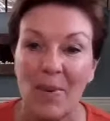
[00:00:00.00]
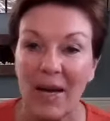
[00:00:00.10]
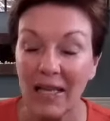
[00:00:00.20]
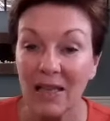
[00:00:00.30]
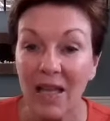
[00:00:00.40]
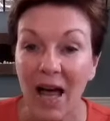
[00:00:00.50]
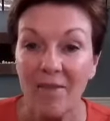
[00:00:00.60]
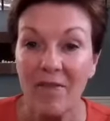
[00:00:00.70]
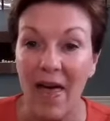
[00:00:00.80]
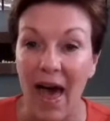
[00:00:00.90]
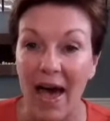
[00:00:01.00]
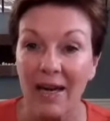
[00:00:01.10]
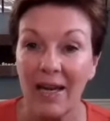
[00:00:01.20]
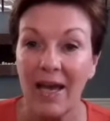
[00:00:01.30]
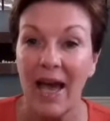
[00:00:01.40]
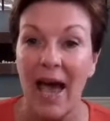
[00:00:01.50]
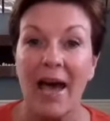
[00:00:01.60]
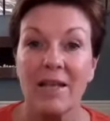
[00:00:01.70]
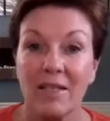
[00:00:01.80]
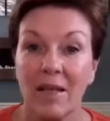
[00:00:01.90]
But I love that
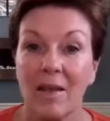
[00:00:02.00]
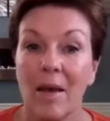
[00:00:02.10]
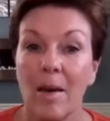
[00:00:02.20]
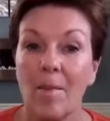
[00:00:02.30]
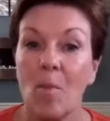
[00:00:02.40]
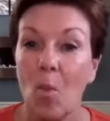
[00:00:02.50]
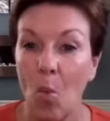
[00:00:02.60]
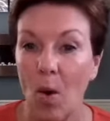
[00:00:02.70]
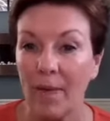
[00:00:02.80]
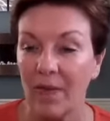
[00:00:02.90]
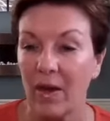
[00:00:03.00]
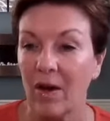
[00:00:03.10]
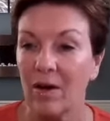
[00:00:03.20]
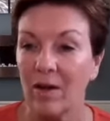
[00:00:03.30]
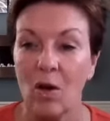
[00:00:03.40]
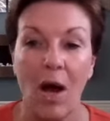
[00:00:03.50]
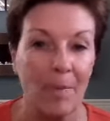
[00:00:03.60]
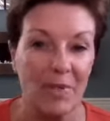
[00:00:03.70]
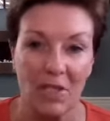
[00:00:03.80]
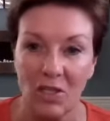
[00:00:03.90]
asking them what their you know
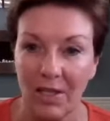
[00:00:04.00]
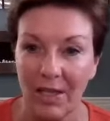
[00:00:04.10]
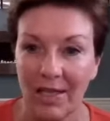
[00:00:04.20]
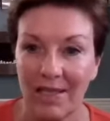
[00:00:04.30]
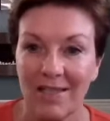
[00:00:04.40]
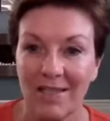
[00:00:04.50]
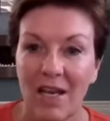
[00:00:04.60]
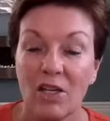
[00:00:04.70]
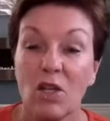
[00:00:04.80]
opposition is